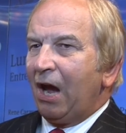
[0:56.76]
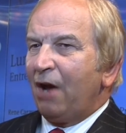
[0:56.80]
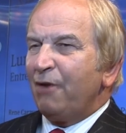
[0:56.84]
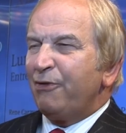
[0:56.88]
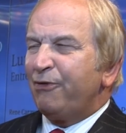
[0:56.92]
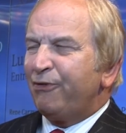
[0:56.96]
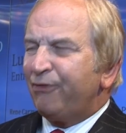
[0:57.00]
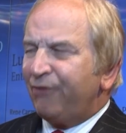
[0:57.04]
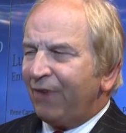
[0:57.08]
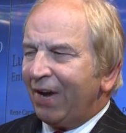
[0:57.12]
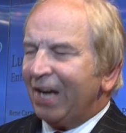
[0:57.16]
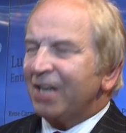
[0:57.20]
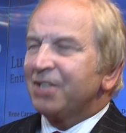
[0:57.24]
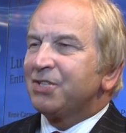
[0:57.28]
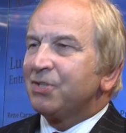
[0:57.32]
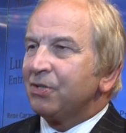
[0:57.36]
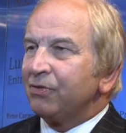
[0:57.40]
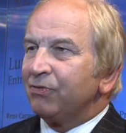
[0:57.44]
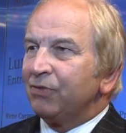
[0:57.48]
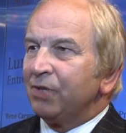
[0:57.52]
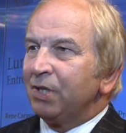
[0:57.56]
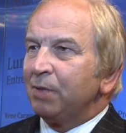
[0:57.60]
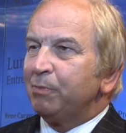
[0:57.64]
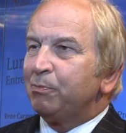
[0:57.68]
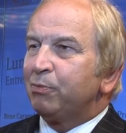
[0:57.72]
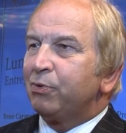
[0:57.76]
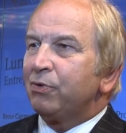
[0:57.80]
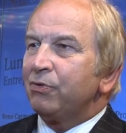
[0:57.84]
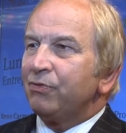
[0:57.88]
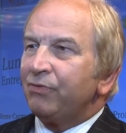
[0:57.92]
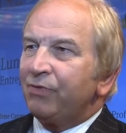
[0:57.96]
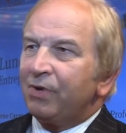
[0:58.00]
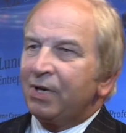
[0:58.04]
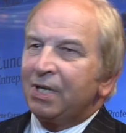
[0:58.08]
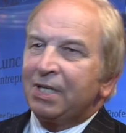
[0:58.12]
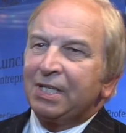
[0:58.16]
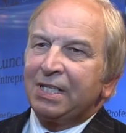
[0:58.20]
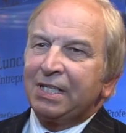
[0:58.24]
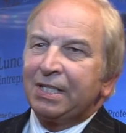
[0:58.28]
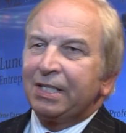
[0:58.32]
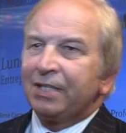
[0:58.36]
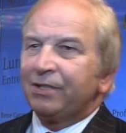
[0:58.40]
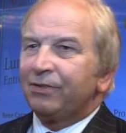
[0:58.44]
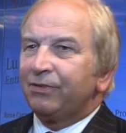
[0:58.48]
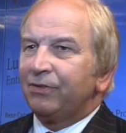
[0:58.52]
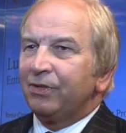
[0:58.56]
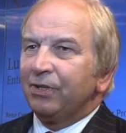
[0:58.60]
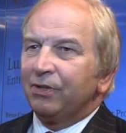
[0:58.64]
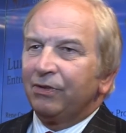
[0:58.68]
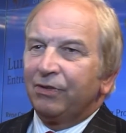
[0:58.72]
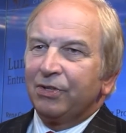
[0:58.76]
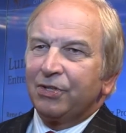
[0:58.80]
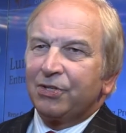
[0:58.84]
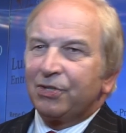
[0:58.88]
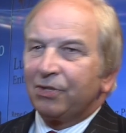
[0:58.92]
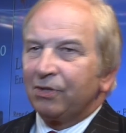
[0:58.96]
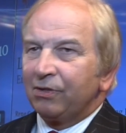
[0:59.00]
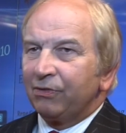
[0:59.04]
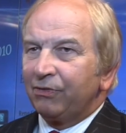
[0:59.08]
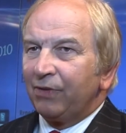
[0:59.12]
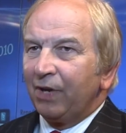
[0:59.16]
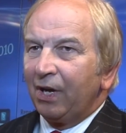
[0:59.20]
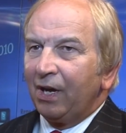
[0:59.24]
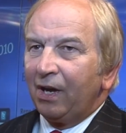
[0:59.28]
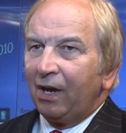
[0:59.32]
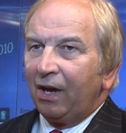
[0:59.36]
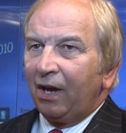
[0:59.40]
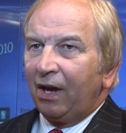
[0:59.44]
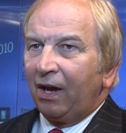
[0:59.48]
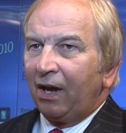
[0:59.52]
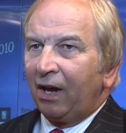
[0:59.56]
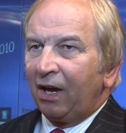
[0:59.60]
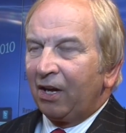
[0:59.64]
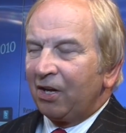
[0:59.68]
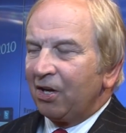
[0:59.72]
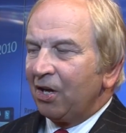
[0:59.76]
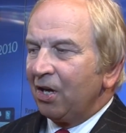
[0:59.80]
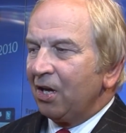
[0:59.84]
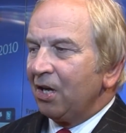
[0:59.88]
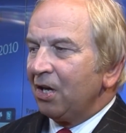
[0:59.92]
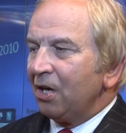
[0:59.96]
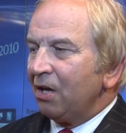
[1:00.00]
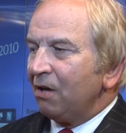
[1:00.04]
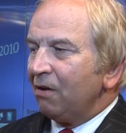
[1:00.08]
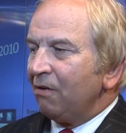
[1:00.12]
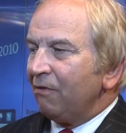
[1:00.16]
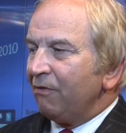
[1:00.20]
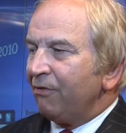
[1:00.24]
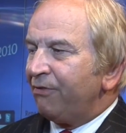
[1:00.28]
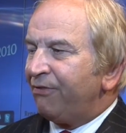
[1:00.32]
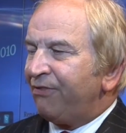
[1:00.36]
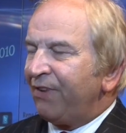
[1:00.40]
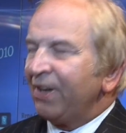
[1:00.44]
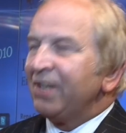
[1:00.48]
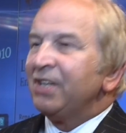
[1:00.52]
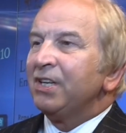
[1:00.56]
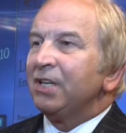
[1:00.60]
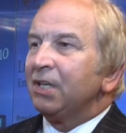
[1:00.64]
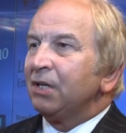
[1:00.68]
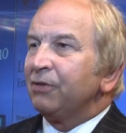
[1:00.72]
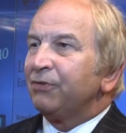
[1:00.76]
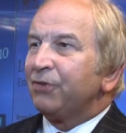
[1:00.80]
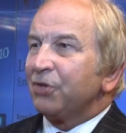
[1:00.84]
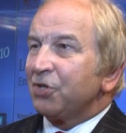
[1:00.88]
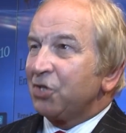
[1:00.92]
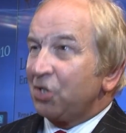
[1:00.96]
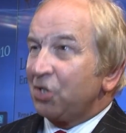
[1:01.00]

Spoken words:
effectively provide the sort of funding for